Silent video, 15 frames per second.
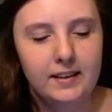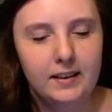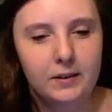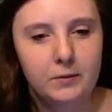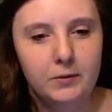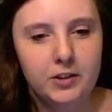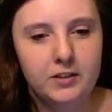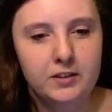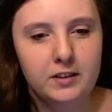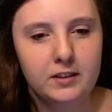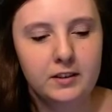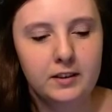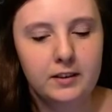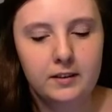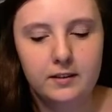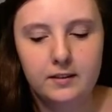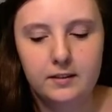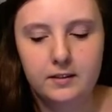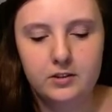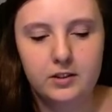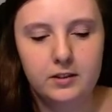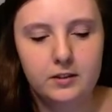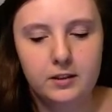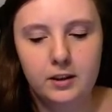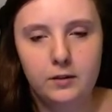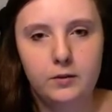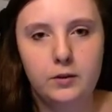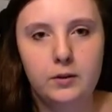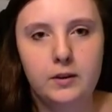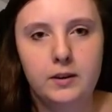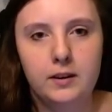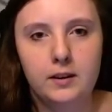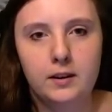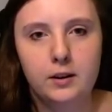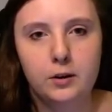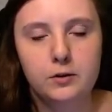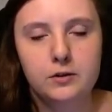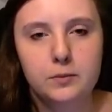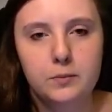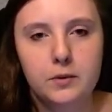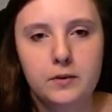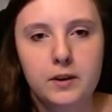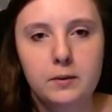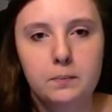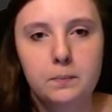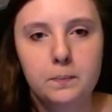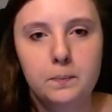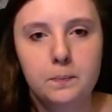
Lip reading: I'm just gonna try to give you a close-up of him.